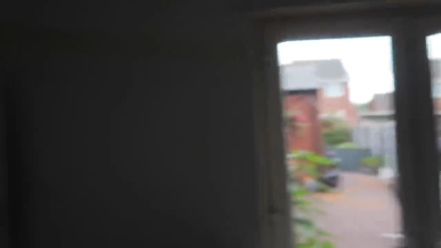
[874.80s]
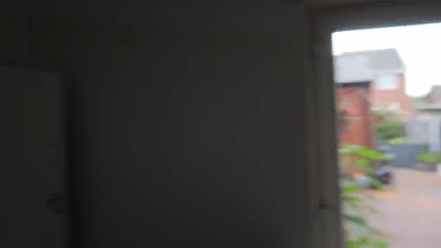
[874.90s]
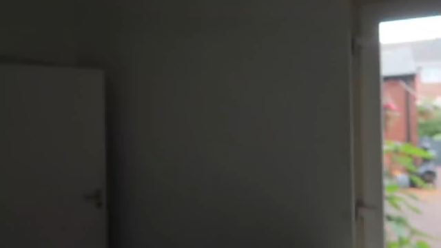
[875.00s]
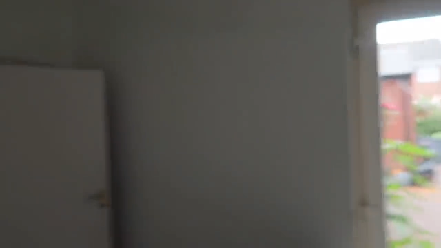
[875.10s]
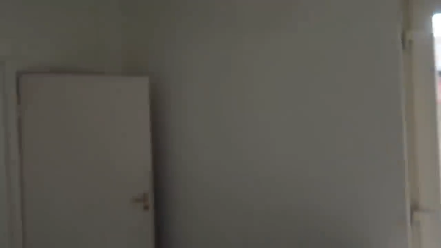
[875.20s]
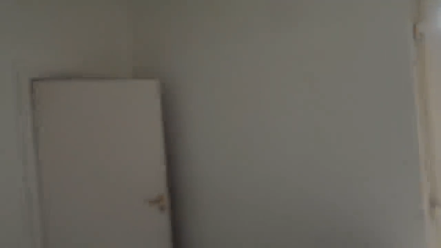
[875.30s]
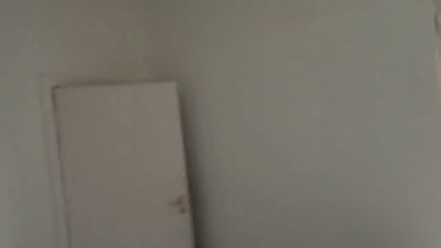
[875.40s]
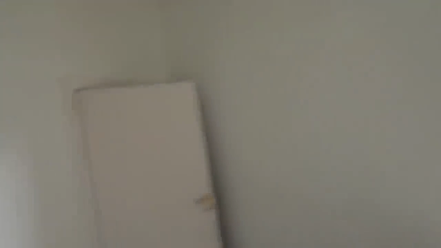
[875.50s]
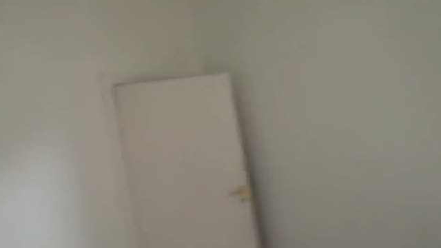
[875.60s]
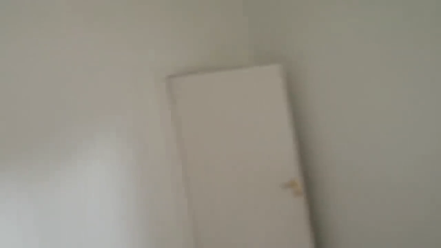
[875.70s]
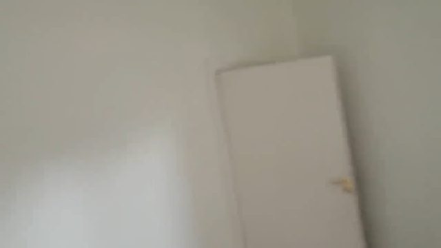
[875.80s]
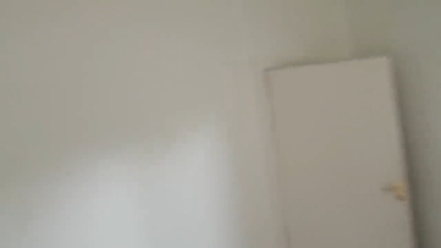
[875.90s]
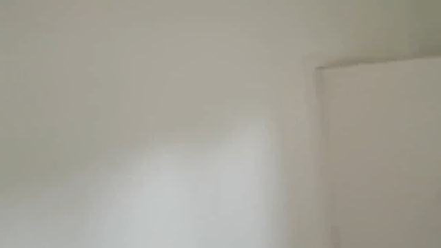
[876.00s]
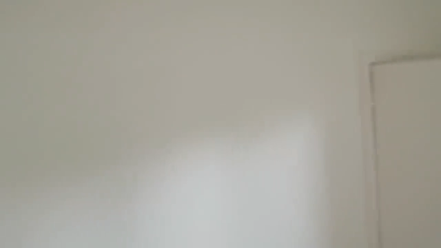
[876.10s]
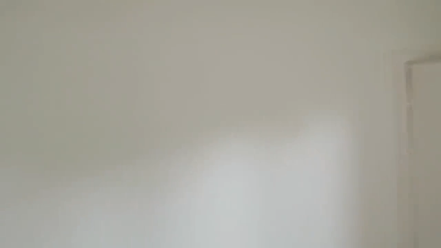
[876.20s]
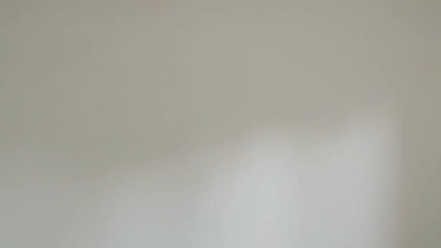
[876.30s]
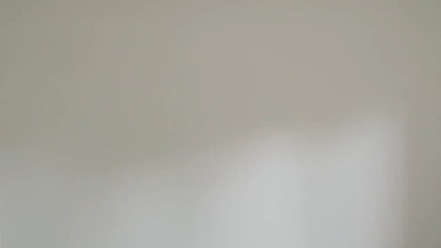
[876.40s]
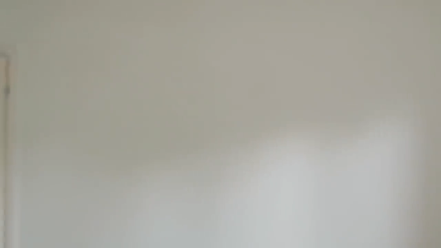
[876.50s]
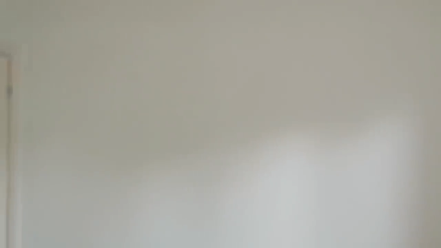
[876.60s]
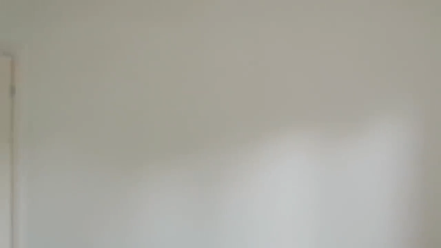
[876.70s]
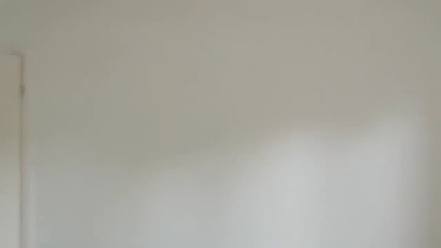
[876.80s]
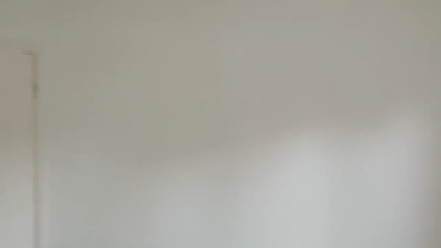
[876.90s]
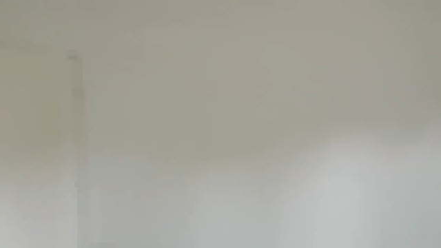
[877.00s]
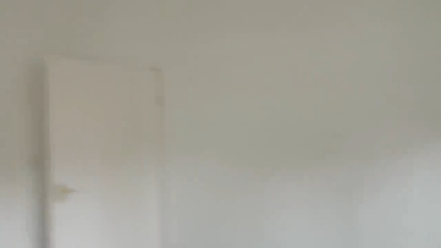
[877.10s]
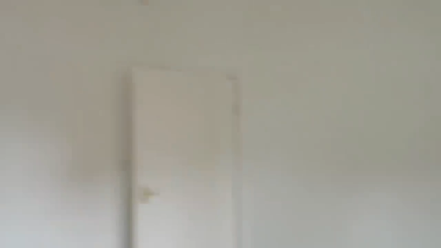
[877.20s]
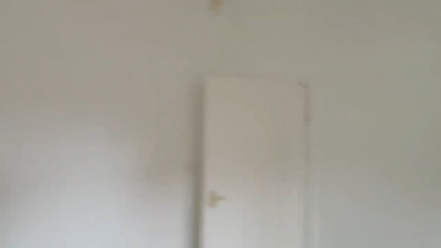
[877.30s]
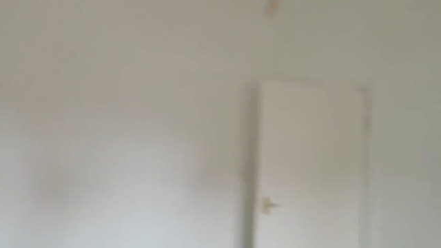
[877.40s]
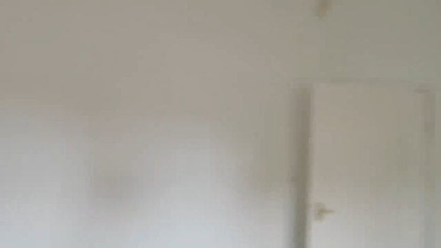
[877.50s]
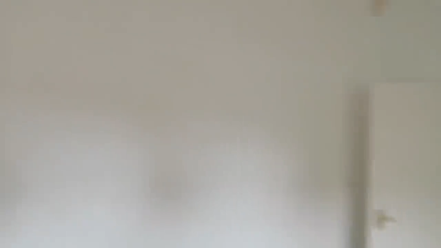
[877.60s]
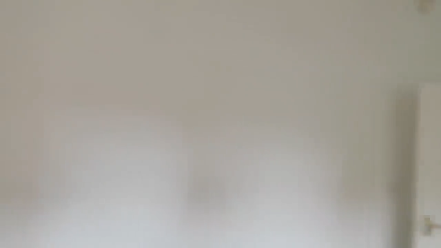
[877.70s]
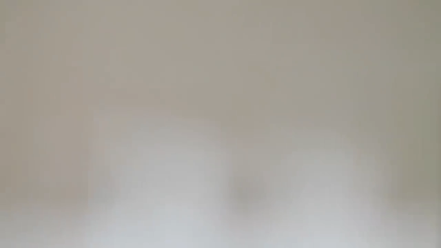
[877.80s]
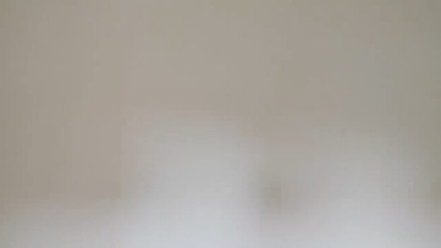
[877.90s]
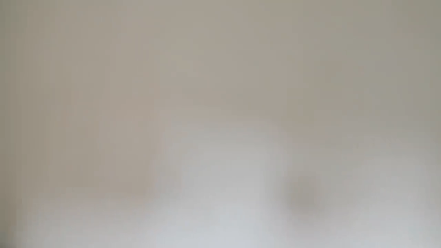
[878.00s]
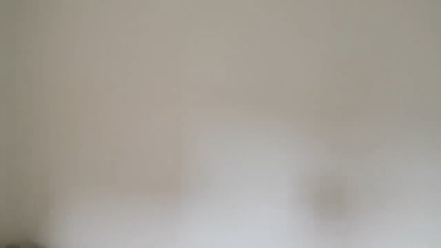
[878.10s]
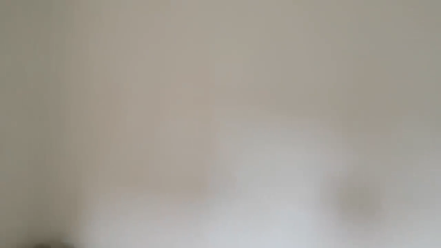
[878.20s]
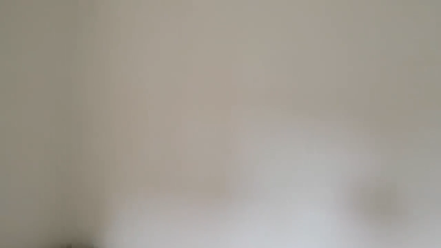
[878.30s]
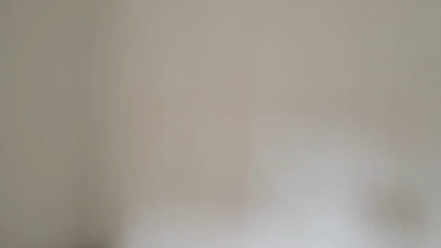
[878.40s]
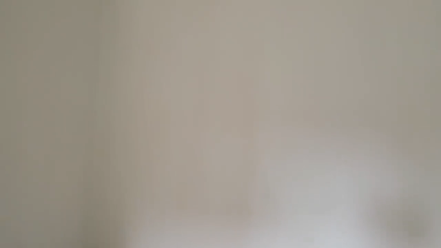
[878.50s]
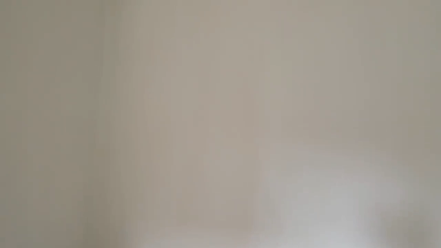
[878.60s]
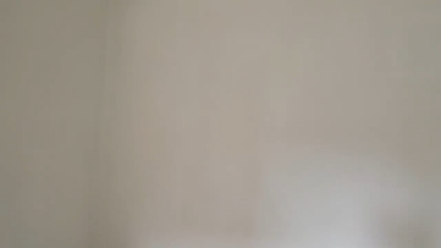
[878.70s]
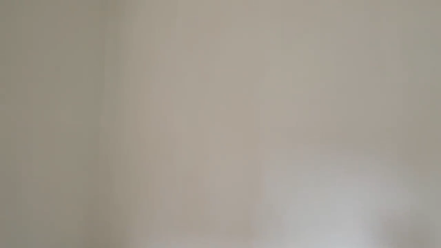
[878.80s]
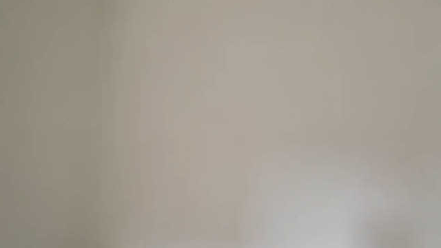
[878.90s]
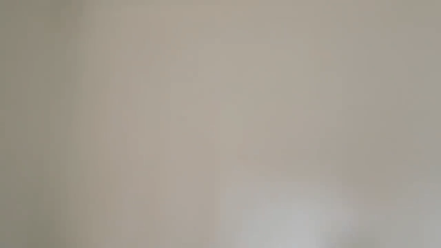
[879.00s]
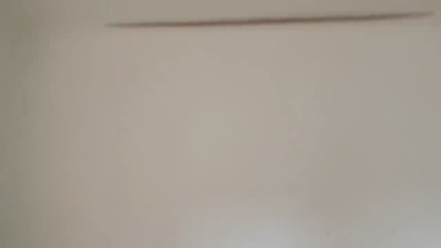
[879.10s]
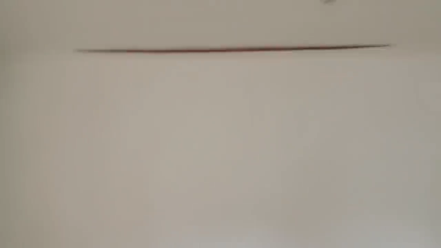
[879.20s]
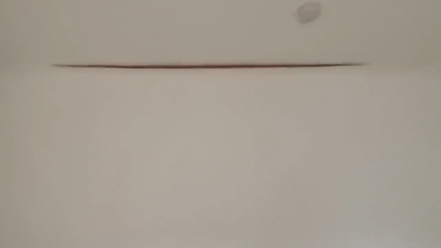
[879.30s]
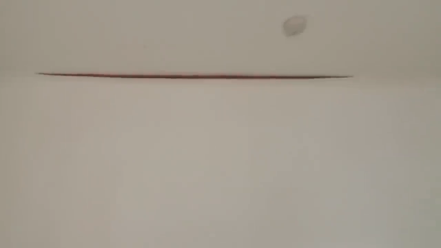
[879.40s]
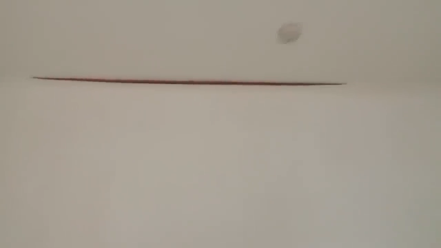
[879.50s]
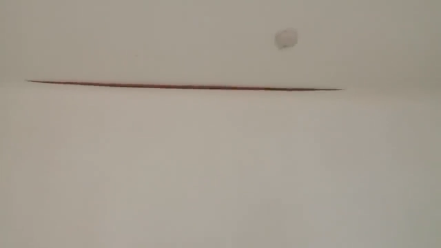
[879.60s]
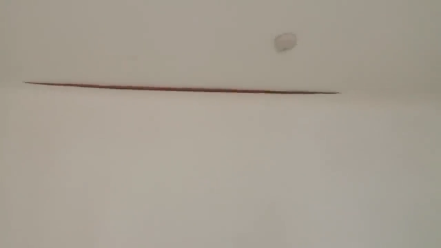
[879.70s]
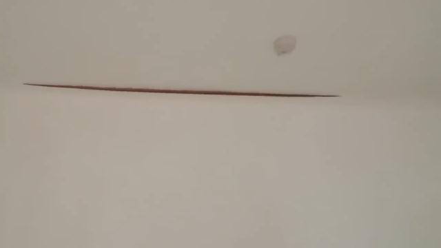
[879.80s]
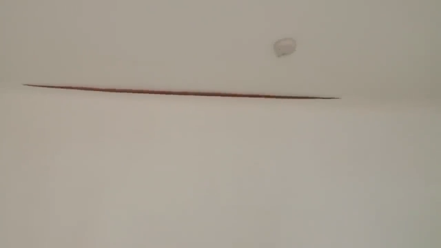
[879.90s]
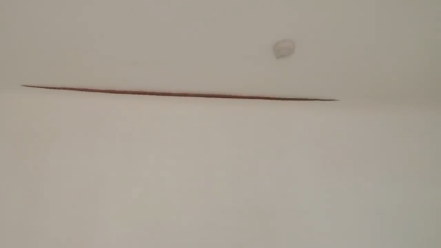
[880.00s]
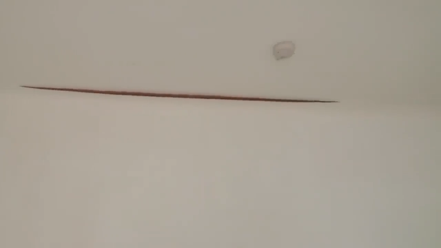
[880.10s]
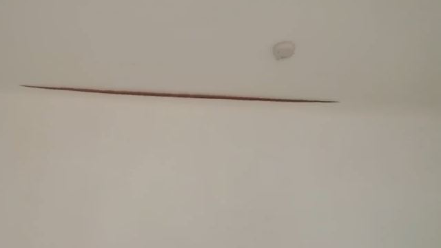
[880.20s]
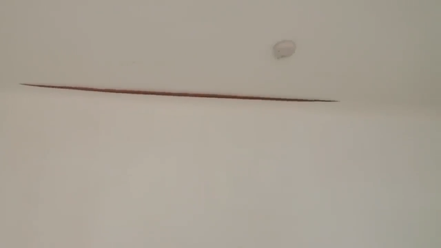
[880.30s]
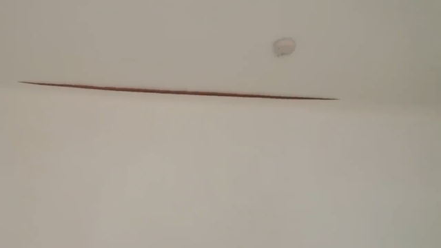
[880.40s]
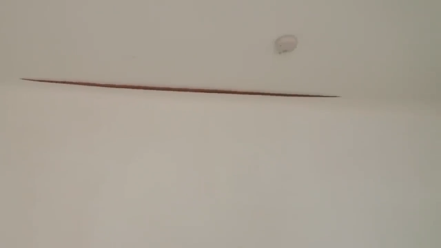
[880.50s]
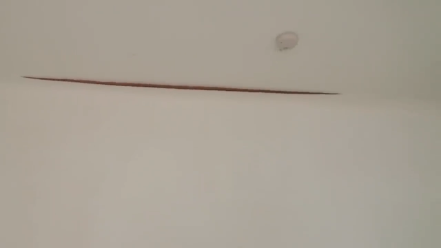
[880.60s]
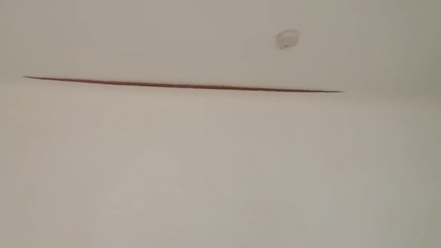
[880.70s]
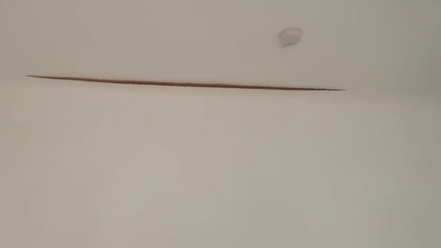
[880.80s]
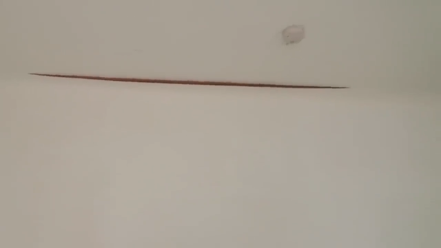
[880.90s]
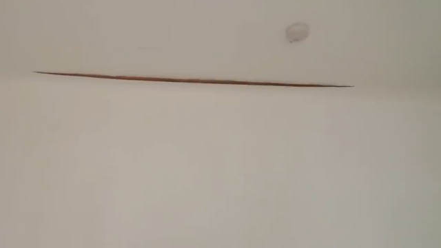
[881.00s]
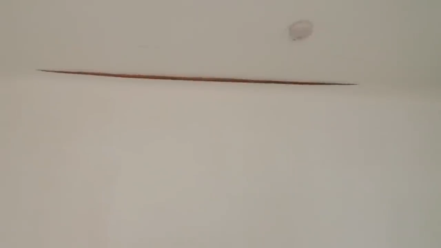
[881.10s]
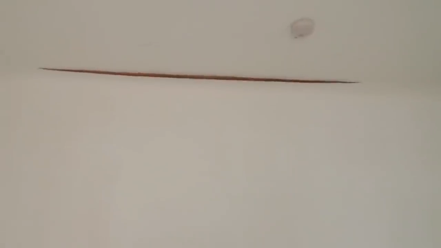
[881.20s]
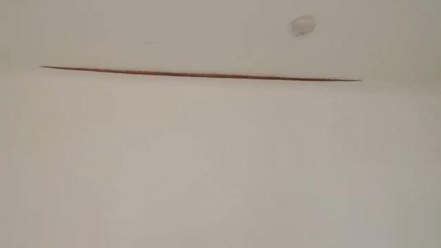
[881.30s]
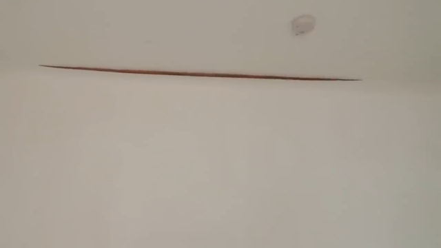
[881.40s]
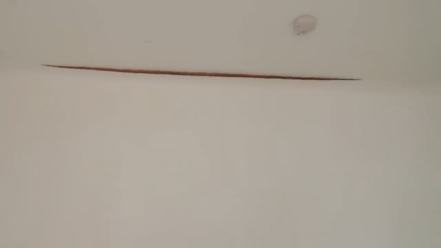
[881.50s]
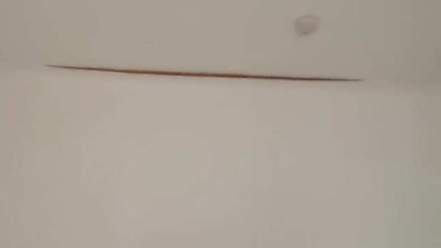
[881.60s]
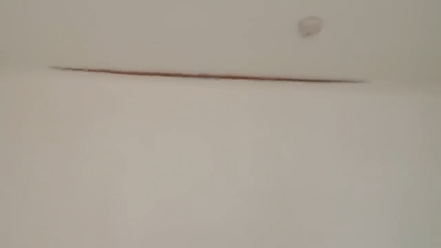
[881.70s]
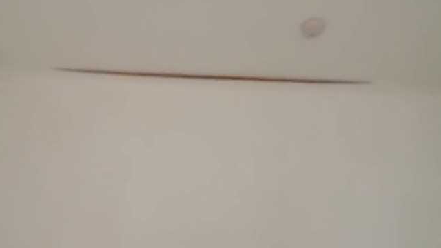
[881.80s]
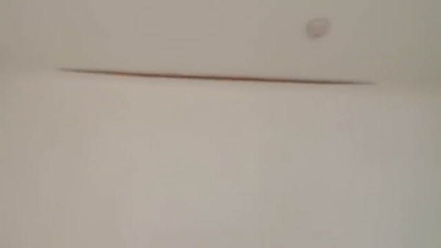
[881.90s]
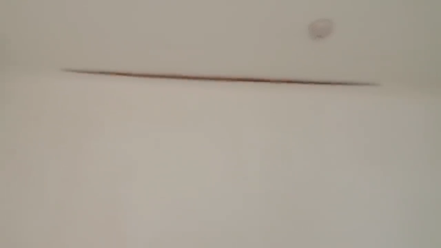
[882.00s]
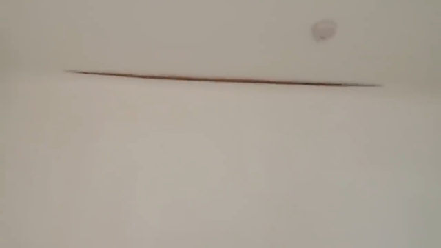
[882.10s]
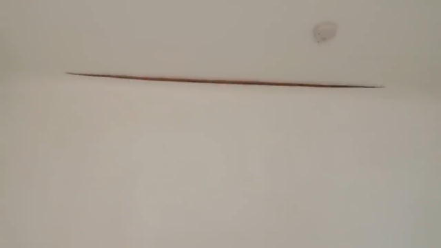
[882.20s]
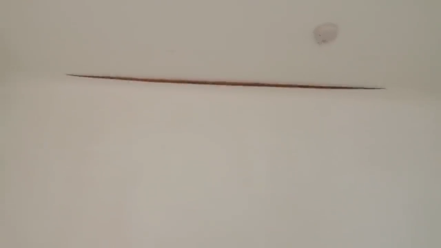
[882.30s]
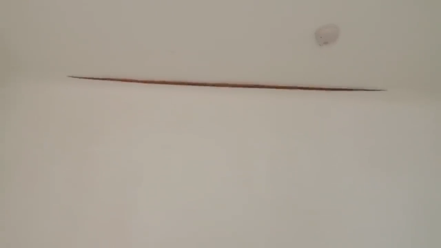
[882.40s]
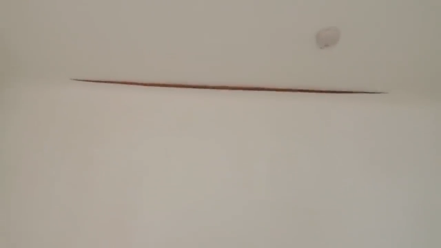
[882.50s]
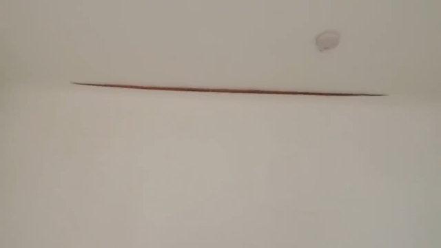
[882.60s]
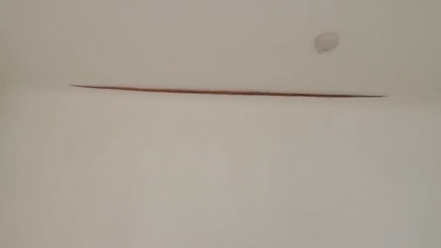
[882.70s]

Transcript: (no speaker visible)